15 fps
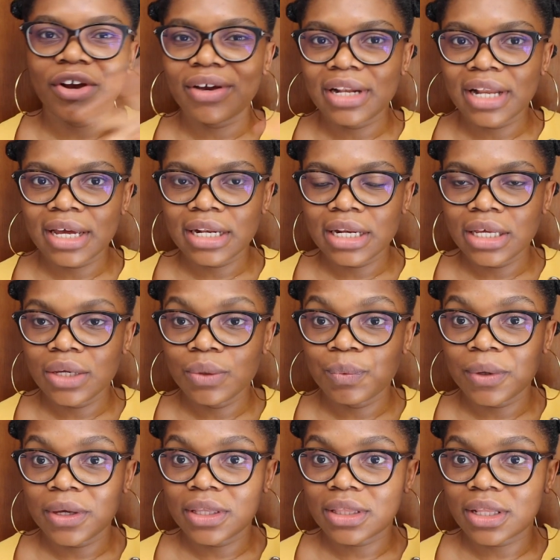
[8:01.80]
very lightly
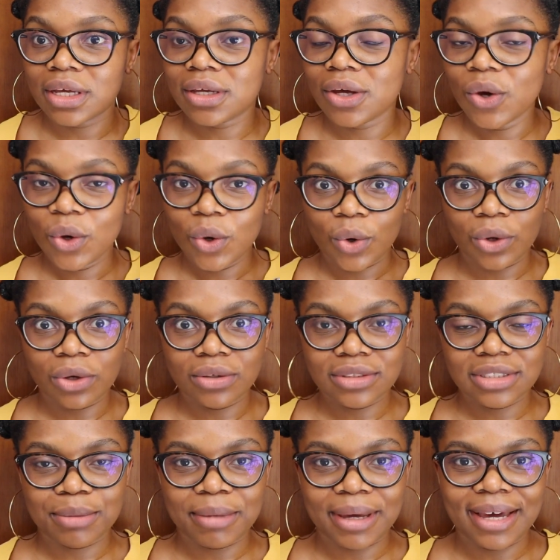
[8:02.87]
with like
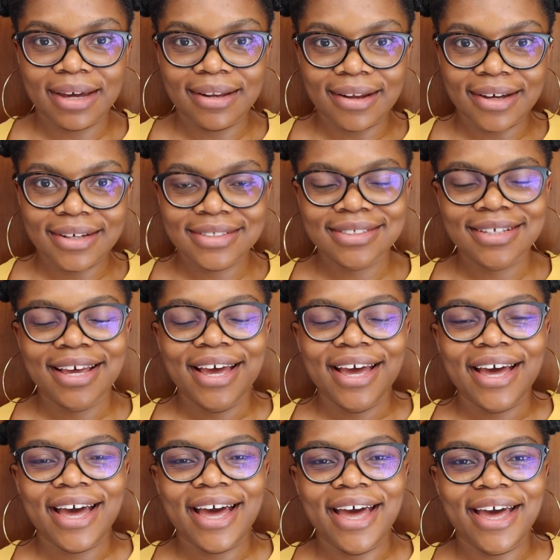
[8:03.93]
oils that my hair likes.
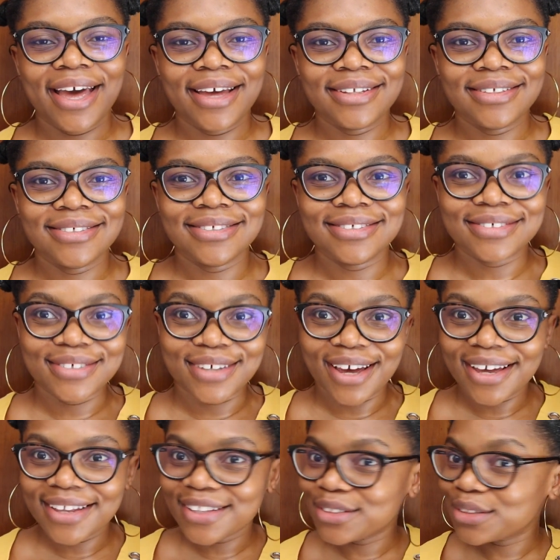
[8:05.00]
And yeah,
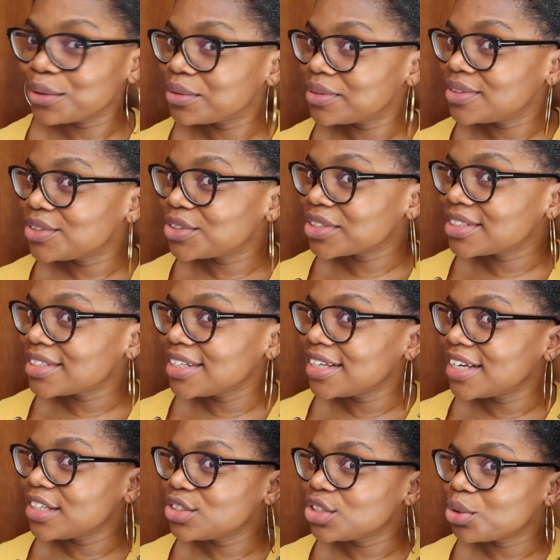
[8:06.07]
there's a, just in
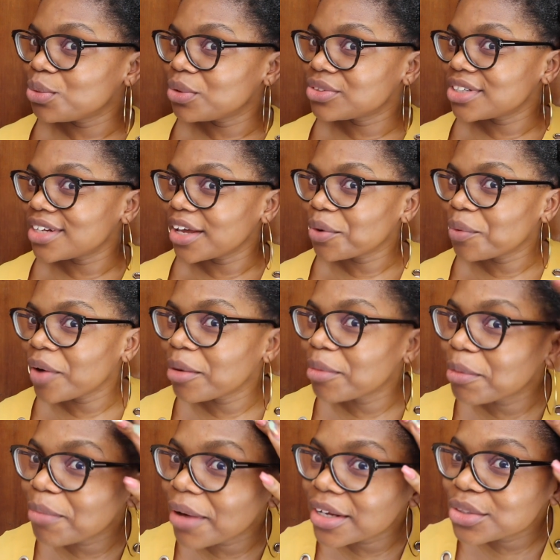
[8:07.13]
case you're wondering like why
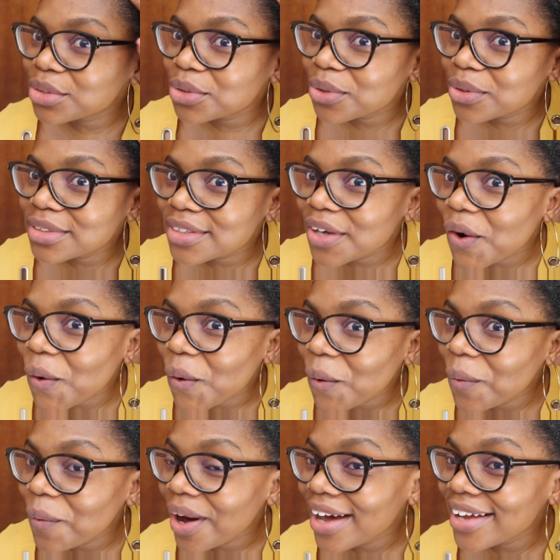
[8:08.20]
my band two knots are
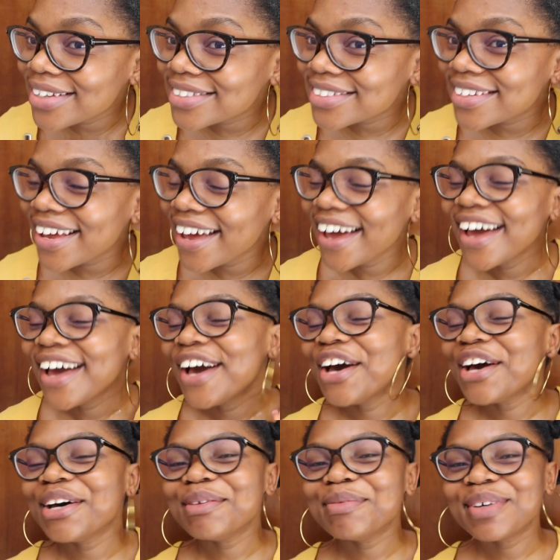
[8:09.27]
all white.
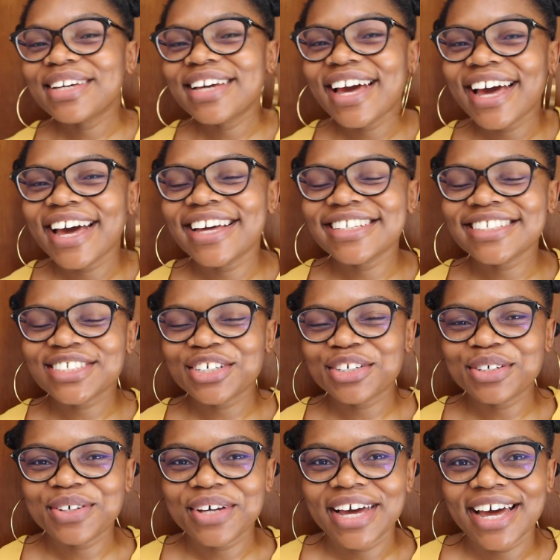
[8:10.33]
But yeah,
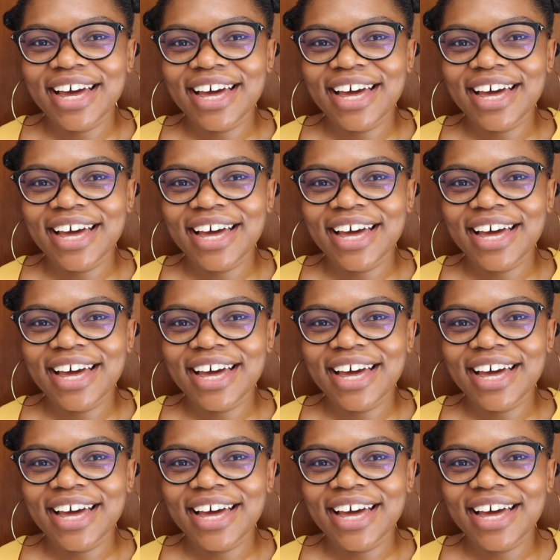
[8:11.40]
so